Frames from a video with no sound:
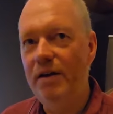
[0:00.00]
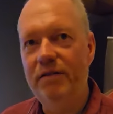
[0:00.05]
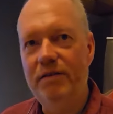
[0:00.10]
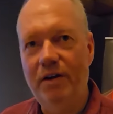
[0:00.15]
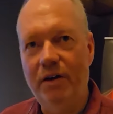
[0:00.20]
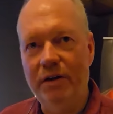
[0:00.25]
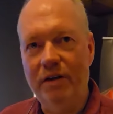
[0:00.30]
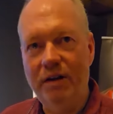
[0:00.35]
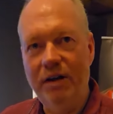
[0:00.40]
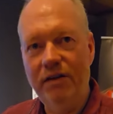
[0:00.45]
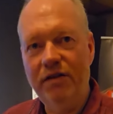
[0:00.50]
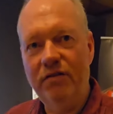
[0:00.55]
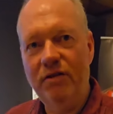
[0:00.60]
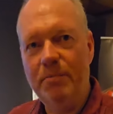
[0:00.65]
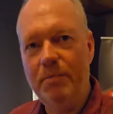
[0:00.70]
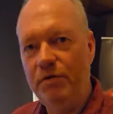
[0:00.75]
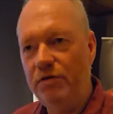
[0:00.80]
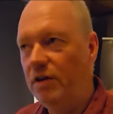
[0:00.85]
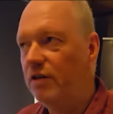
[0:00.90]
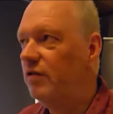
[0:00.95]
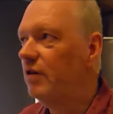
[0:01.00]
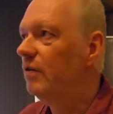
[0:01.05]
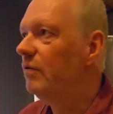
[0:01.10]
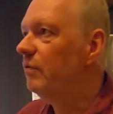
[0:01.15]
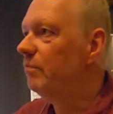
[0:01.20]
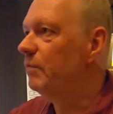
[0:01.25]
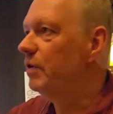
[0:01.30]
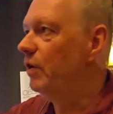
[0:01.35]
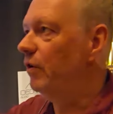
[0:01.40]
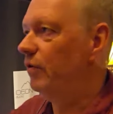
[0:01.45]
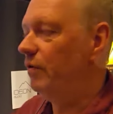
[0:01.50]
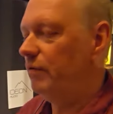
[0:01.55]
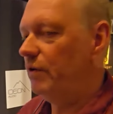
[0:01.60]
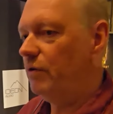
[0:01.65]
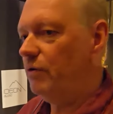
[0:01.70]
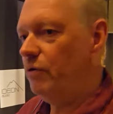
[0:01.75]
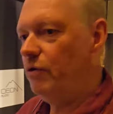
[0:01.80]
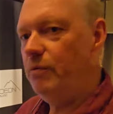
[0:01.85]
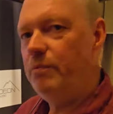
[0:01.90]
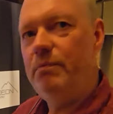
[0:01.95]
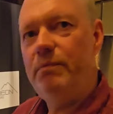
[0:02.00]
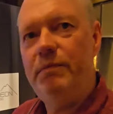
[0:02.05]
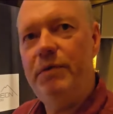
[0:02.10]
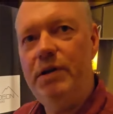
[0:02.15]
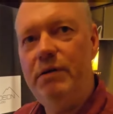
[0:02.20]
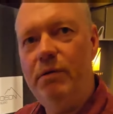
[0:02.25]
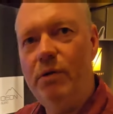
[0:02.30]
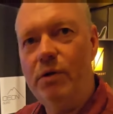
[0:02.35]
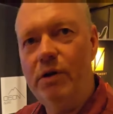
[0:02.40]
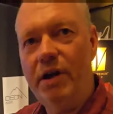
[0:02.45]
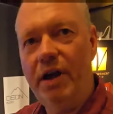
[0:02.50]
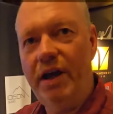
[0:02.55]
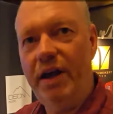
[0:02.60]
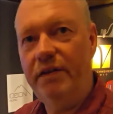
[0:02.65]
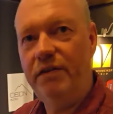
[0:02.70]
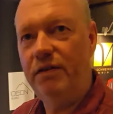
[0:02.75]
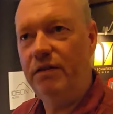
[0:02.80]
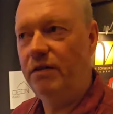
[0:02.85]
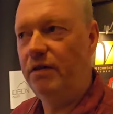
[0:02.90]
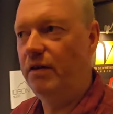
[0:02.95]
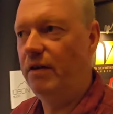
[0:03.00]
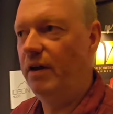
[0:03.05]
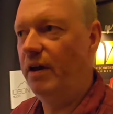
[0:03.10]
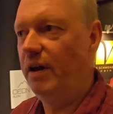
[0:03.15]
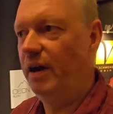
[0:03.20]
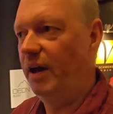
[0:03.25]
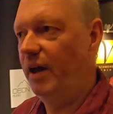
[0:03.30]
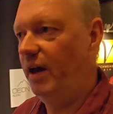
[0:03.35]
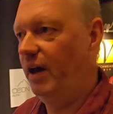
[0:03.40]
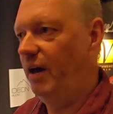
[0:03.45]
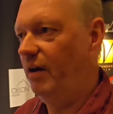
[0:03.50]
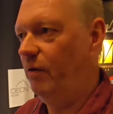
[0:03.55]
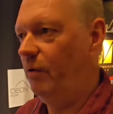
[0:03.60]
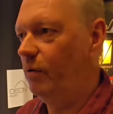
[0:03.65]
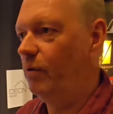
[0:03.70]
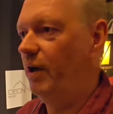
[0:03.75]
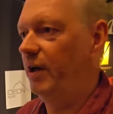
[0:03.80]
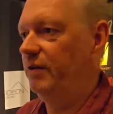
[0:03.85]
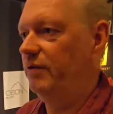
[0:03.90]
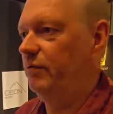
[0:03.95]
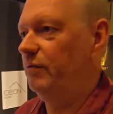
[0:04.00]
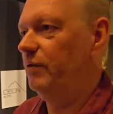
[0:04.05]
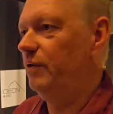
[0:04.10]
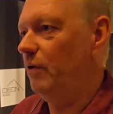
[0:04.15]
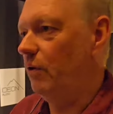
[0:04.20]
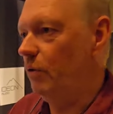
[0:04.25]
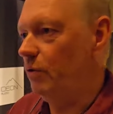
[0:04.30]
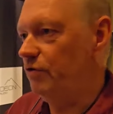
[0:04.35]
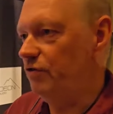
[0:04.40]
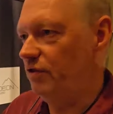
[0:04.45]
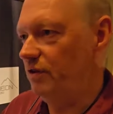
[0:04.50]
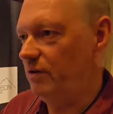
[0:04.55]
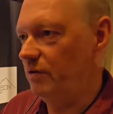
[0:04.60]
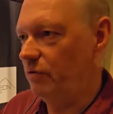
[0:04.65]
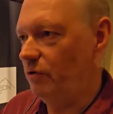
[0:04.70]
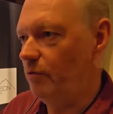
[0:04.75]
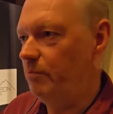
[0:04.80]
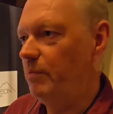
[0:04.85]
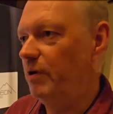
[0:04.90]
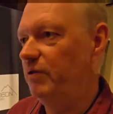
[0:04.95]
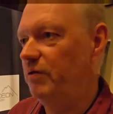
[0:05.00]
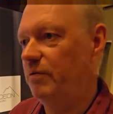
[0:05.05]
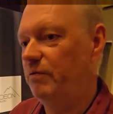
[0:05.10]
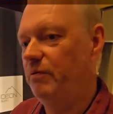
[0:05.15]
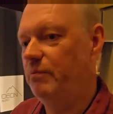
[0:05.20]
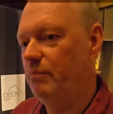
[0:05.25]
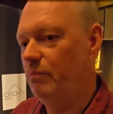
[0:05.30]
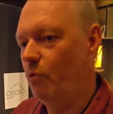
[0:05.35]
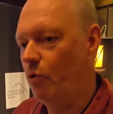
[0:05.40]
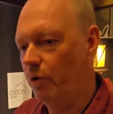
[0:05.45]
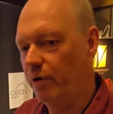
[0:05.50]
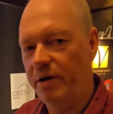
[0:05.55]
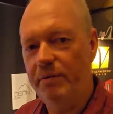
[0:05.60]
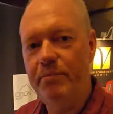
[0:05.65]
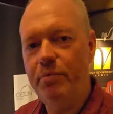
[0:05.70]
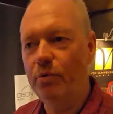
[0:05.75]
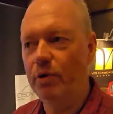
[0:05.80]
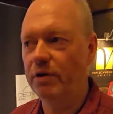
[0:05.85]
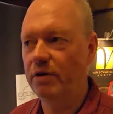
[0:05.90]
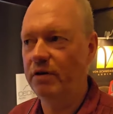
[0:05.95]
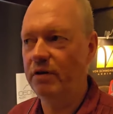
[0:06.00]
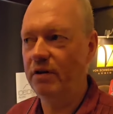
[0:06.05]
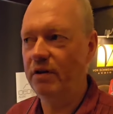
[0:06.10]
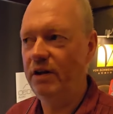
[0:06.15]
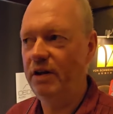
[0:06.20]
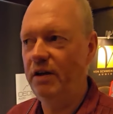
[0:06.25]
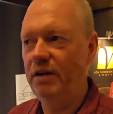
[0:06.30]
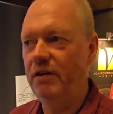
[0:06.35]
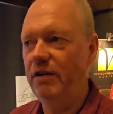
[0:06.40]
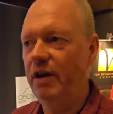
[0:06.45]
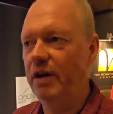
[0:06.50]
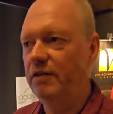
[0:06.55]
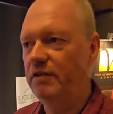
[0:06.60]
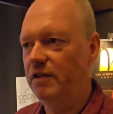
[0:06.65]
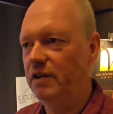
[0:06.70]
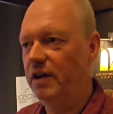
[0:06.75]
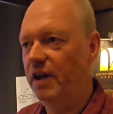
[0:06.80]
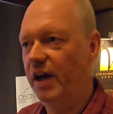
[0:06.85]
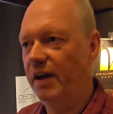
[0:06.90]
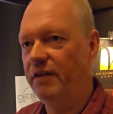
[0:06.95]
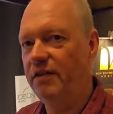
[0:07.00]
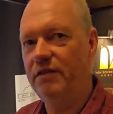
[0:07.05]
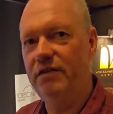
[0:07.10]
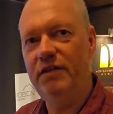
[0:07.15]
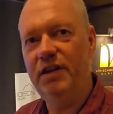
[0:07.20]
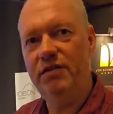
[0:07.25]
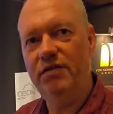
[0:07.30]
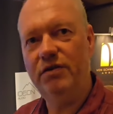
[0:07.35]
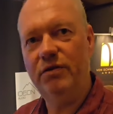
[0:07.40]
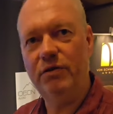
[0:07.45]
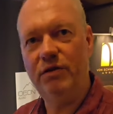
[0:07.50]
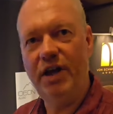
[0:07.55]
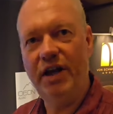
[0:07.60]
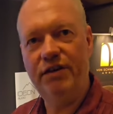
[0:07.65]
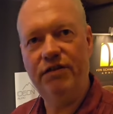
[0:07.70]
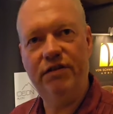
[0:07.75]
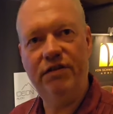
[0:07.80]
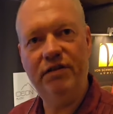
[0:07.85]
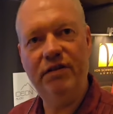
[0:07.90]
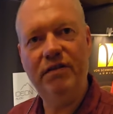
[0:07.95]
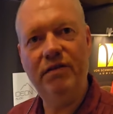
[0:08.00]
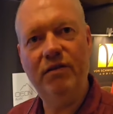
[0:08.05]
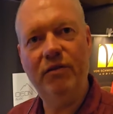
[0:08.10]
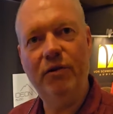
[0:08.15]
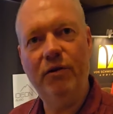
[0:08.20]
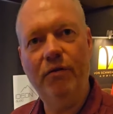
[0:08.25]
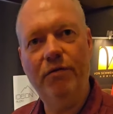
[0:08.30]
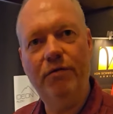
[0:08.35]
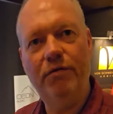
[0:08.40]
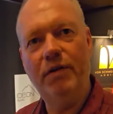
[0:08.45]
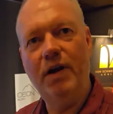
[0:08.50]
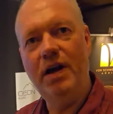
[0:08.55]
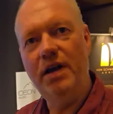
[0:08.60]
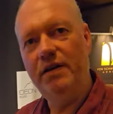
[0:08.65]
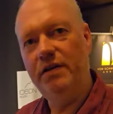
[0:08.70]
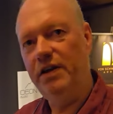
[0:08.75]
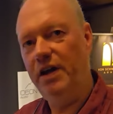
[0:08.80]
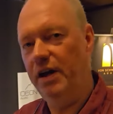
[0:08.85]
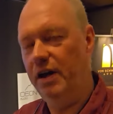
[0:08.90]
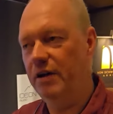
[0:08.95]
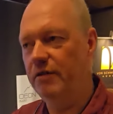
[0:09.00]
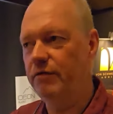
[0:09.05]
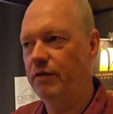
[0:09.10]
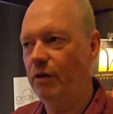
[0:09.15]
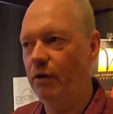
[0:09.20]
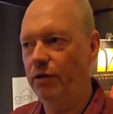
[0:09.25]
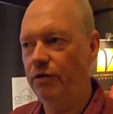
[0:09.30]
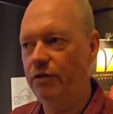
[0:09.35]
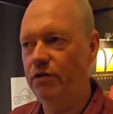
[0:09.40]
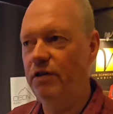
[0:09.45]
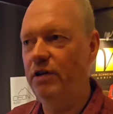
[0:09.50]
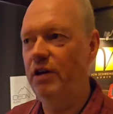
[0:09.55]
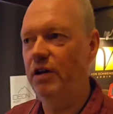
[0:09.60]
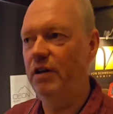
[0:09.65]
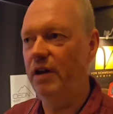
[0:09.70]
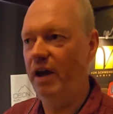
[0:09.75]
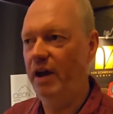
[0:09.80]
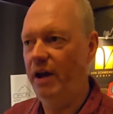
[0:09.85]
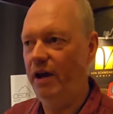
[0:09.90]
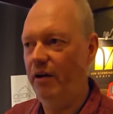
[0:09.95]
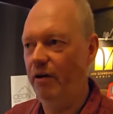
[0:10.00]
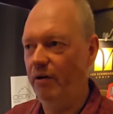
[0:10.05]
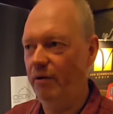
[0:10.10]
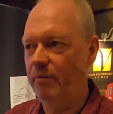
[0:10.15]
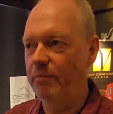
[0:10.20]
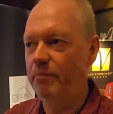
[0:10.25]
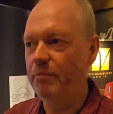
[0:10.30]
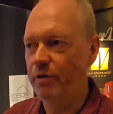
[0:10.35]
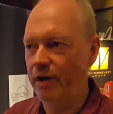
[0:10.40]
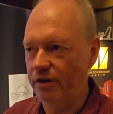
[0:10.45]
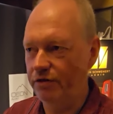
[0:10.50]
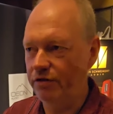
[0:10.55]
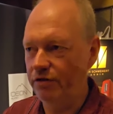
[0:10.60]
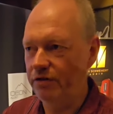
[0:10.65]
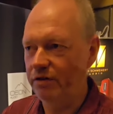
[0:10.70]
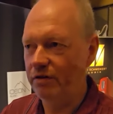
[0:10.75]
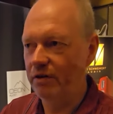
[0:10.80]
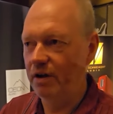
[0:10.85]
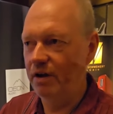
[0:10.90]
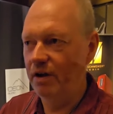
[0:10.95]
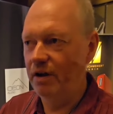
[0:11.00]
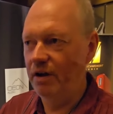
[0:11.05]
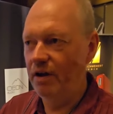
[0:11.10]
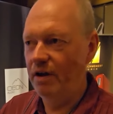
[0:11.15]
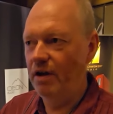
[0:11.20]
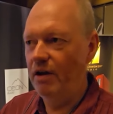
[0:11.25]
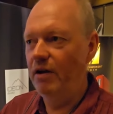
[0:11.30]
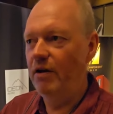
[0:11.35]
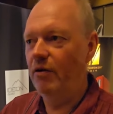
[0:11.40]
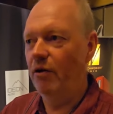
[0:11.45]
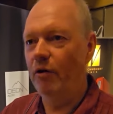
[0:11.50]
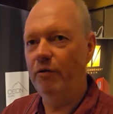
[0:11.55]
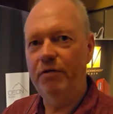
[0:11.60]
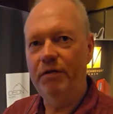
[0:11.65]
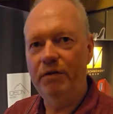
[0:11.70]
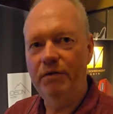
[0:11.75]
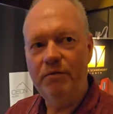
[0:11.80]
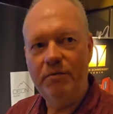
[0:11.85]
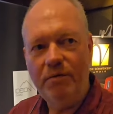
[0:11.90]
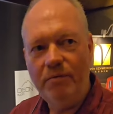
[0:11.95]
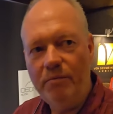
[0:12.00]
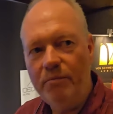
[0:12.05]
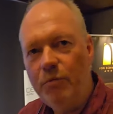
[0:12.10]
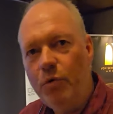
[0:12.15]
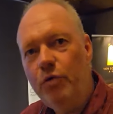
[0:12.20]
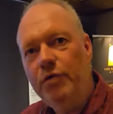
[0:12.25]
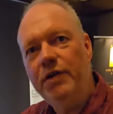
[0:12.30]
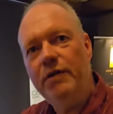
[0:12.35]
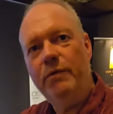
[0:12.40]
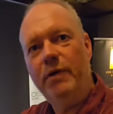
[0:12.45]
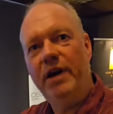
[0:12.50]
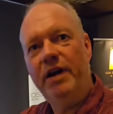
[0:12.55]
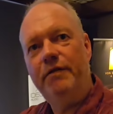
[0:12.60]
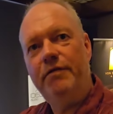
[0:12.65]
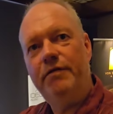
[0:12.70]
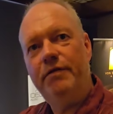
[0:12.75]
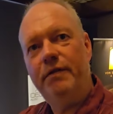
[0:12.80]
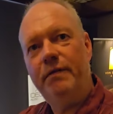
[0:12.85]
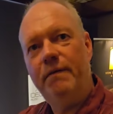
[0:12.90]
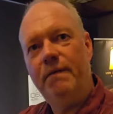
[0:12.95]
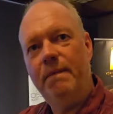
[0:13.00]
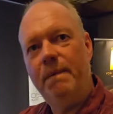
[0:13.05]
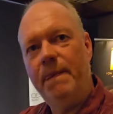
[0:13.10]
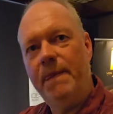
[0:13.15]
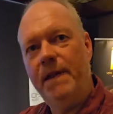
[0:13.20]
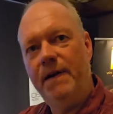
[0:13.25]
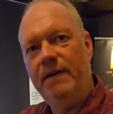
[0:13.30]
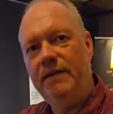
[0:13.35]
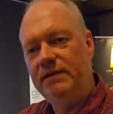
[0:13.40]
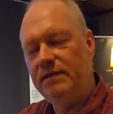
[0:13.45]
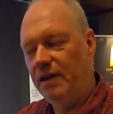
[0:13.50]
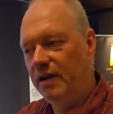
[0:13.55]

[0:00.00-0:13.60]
So at listener position, because of the room, you will get uh, all kinds of notes in the room, but more importantly, you actually get disconnection of the air velocity and air pressure of a moving wave. Okay.